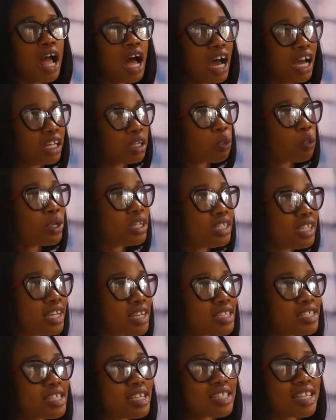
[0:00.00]
And with
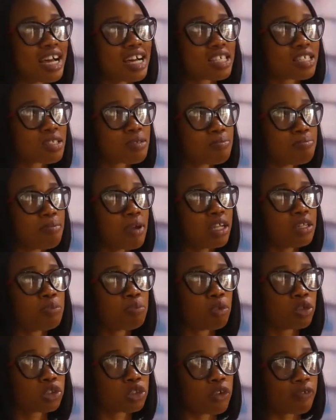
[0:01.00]
this, it has made
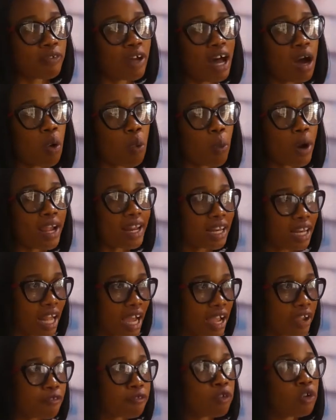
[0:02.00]
most of our
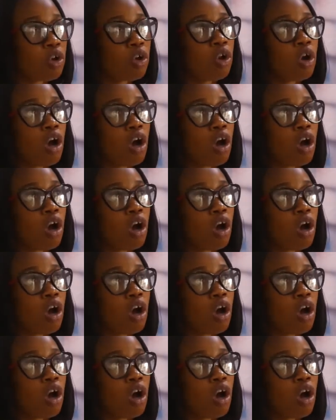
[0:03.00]
wildlife